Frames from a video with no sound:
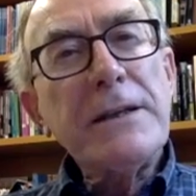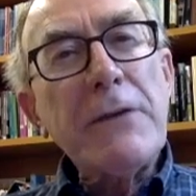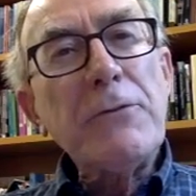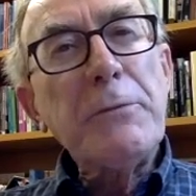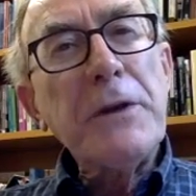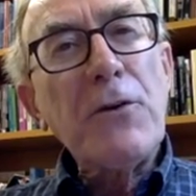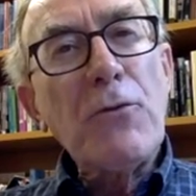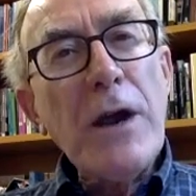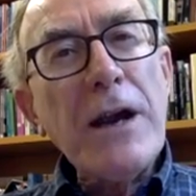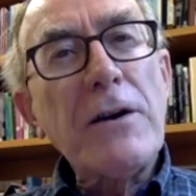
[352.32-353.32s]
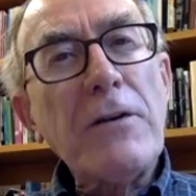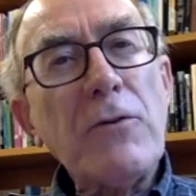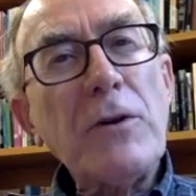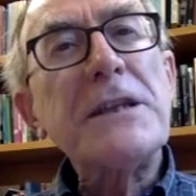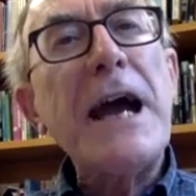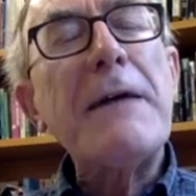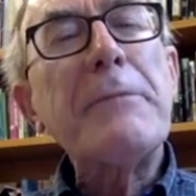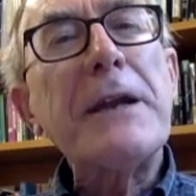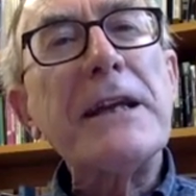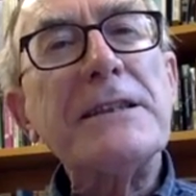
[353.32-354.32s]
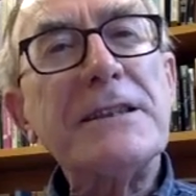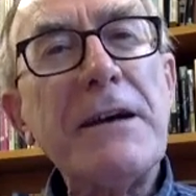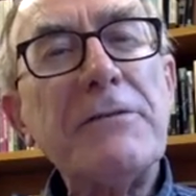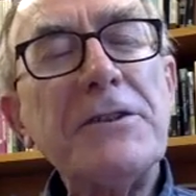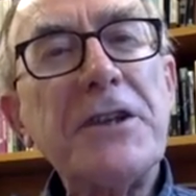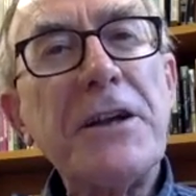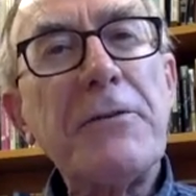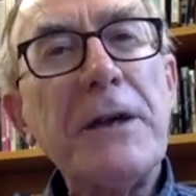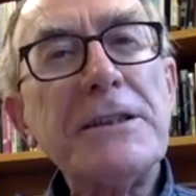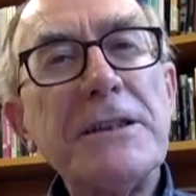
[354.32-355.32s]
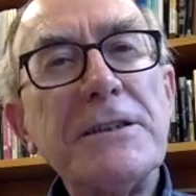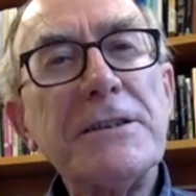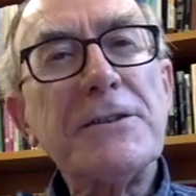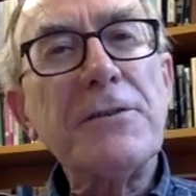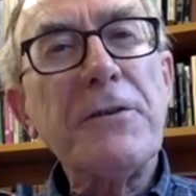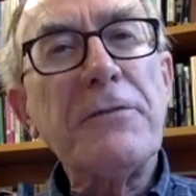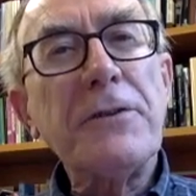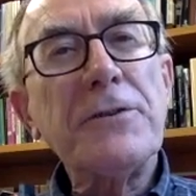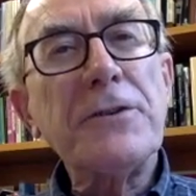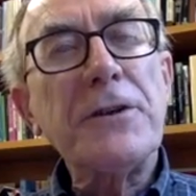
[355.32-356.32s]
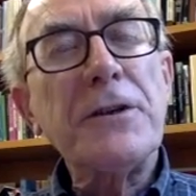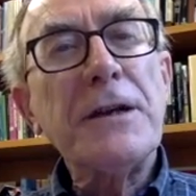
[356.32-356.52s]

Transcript: they would be aware of what's happening in seven generations to the future.